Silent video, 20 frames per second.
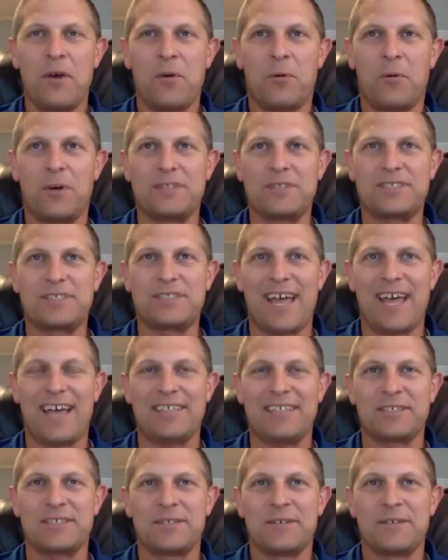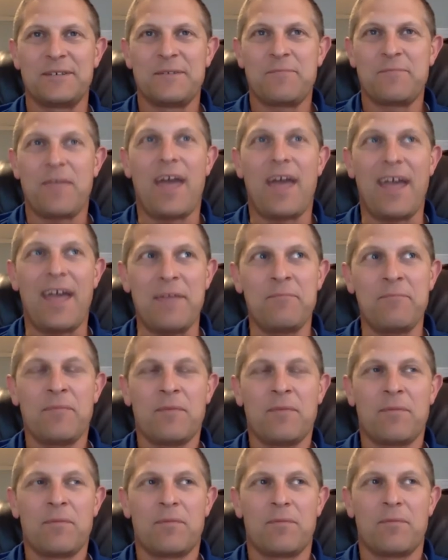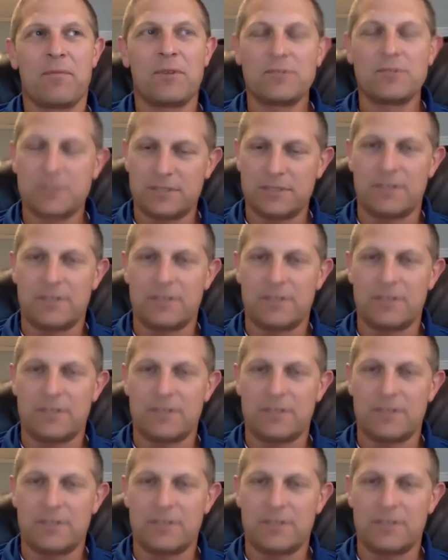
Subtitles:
Was that there's